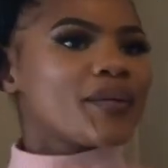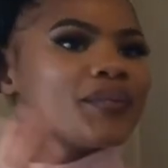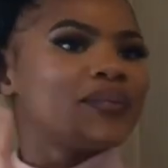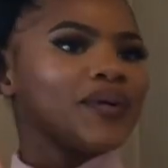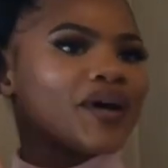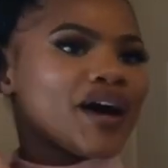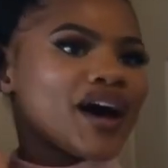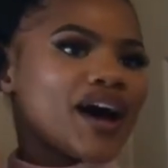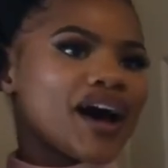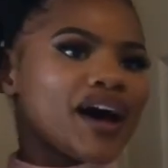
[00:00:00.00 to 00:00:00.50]

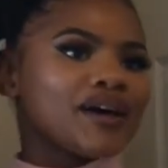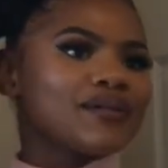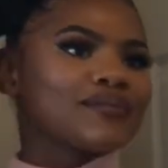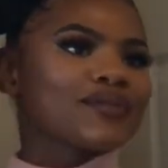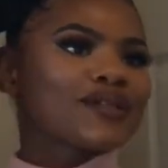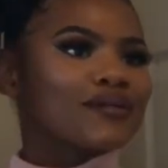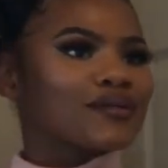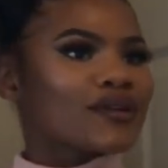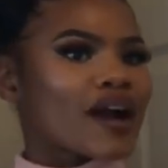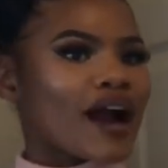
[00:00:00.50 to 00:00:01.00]
But
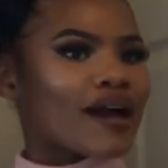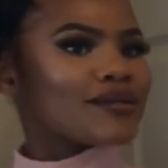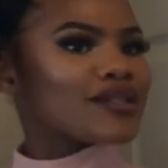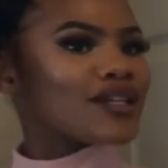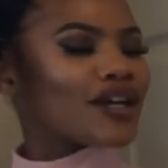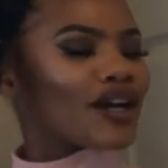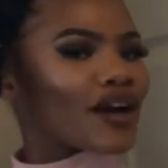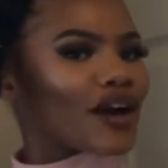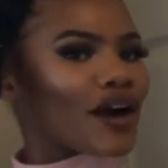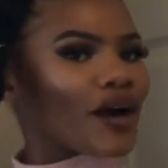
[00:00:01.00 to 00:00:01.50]
subscribe
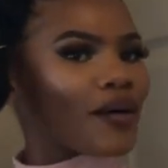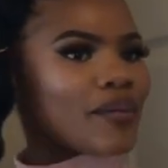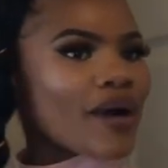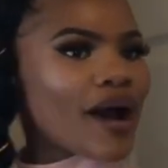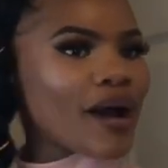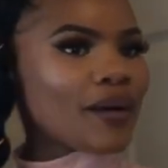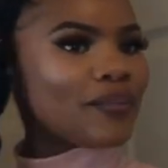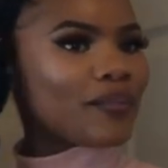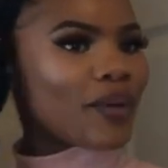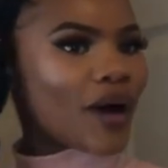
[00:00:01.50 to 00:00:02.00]
to your girl
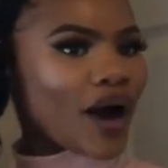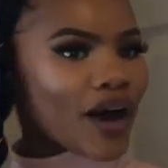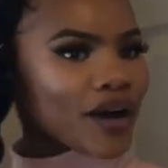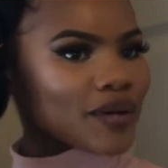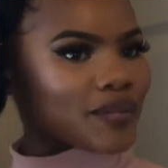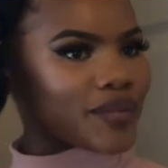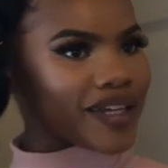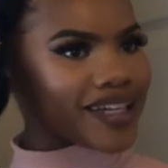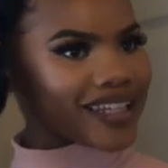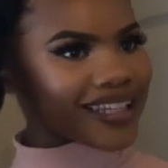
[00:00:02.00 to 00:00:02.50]
Brown
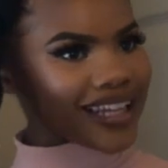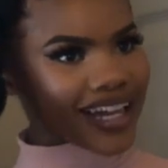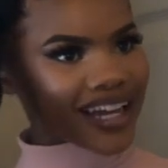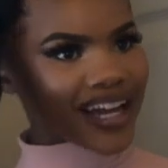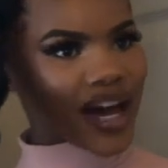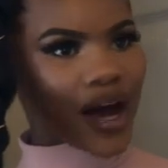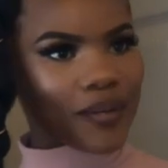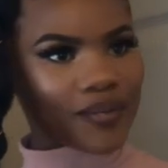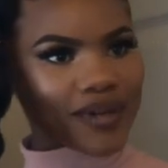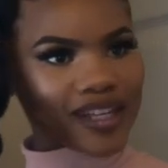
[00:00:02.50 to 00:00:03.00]
Barbie, like,
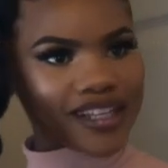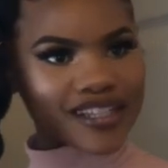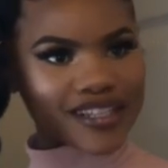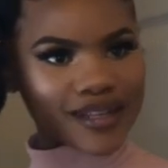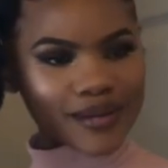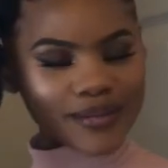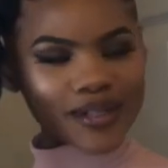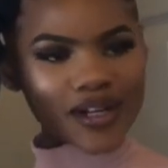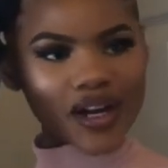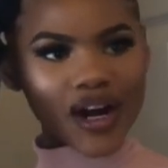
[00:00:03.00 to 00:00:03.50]
comment, and
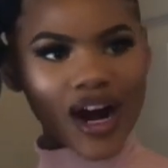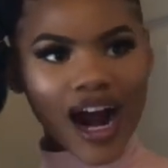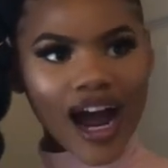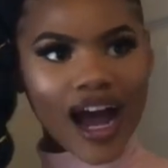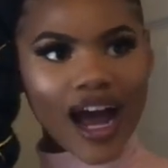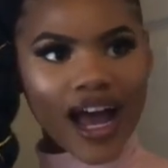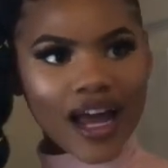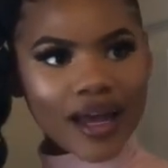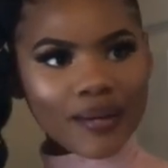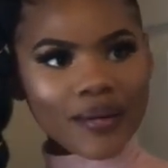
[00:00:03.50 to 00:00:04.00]

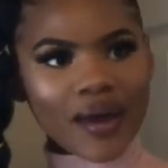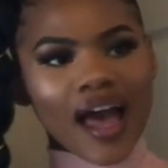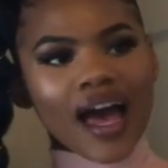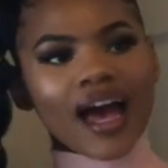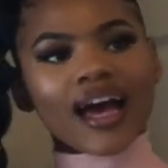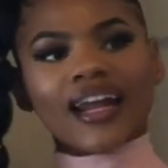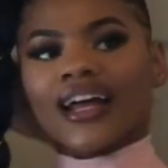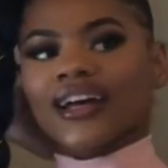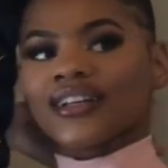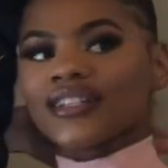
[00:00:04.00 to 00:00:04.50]
subscribe,
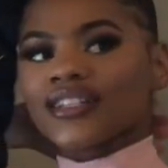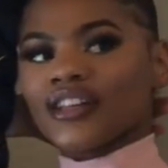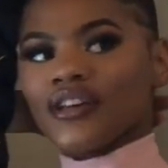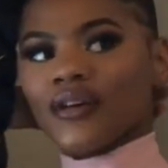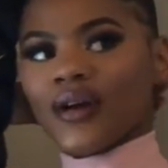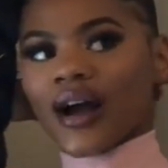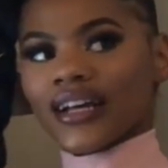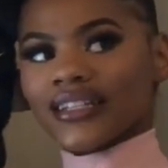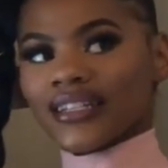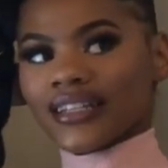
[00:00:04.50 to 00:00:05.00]
and I'll see you
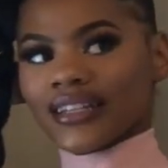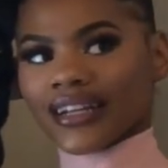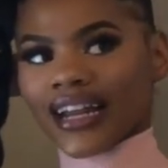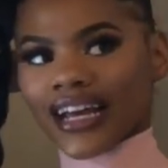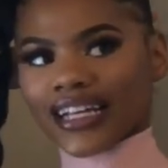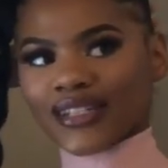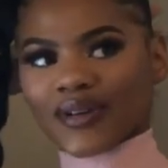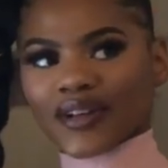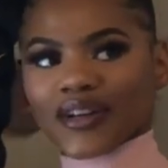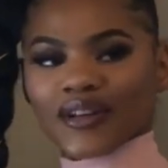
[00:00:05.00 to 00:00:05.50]
guys in the
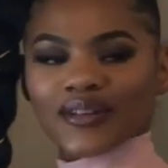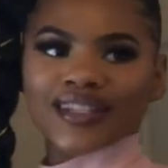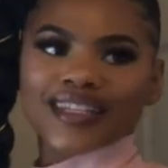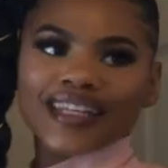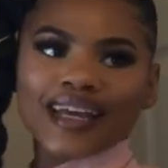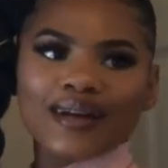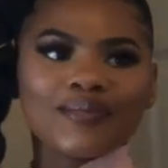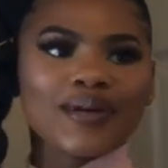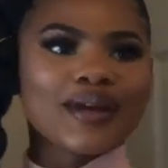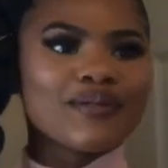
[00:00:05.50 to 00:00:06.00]
next one. You
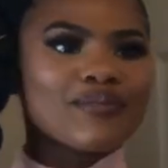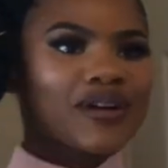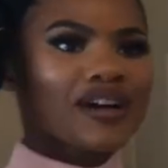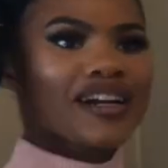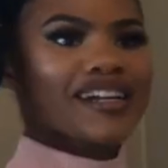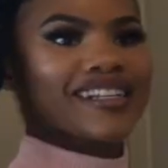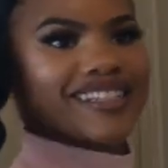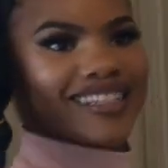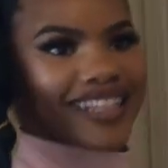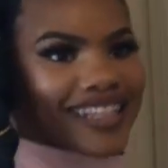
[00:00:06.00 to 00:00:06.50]
see I'm being more
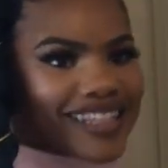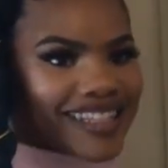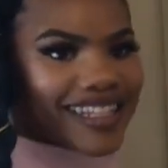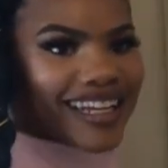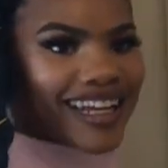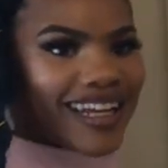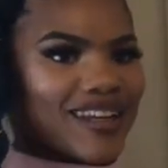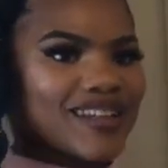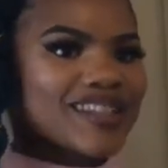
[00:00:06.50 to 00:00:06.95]
consistent.